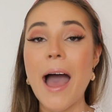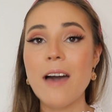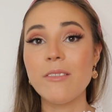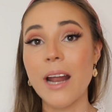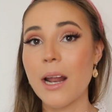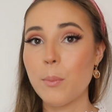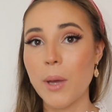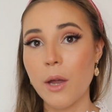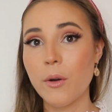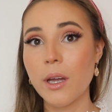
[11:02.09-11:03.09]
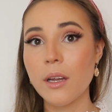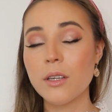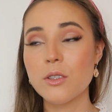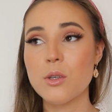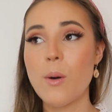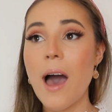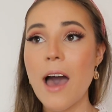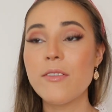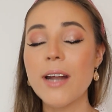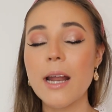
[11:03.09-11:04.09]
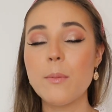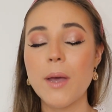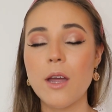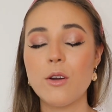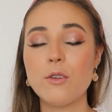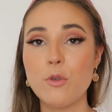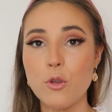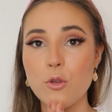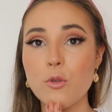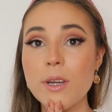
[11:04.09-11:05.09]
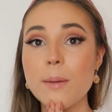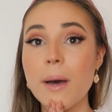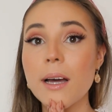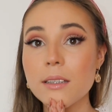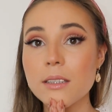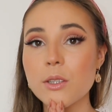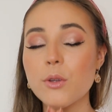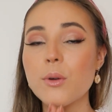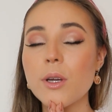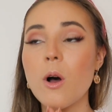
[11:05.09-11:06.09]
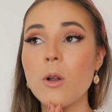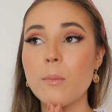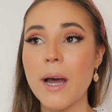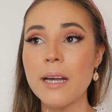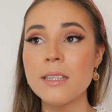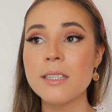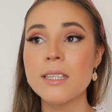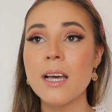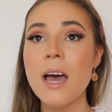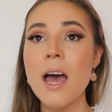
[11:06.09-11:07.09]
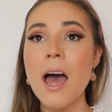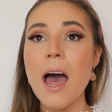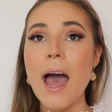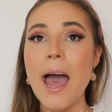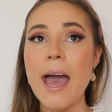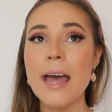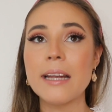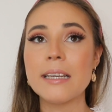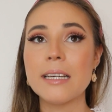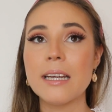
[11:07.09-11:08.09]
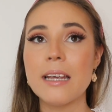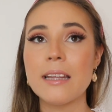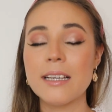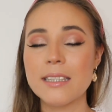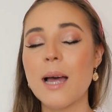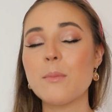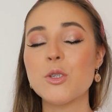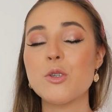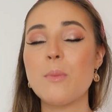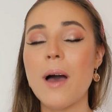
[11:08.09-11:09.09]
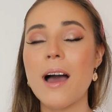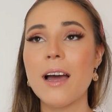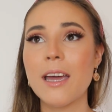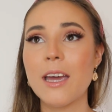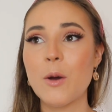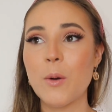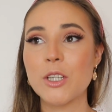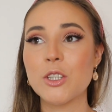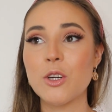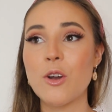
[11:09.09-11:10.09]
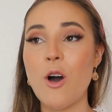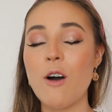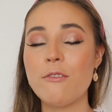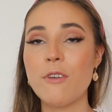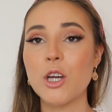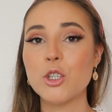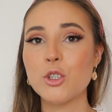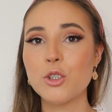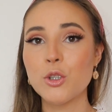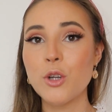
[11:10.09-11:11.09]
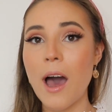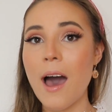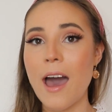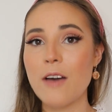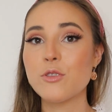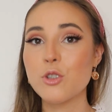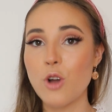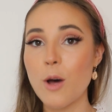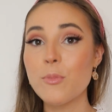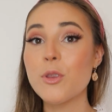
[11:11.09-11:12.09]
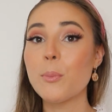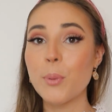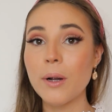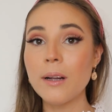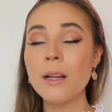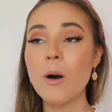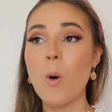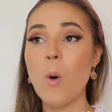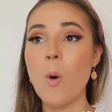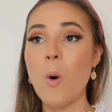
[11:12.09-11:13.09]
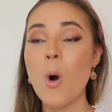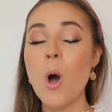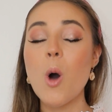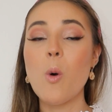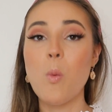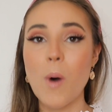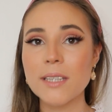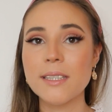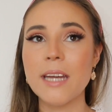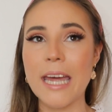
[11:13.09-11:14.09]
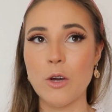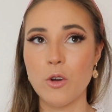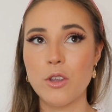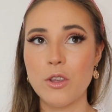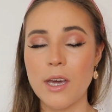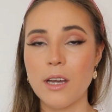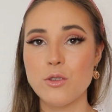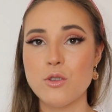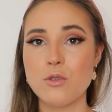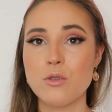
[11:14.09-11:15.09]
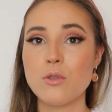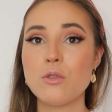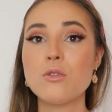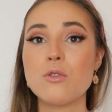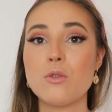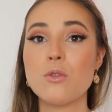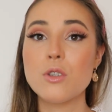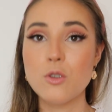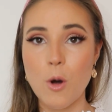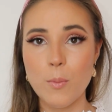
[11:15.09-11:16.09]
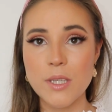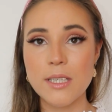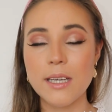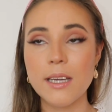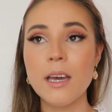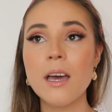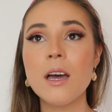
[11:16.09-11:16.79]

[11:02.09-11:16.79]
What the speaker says: haven't had a period. So I haven't had a period for 3 months, 3 whole months. And this comes to my question of, should I have stopped the pill, or was it a good thing to do this copper T?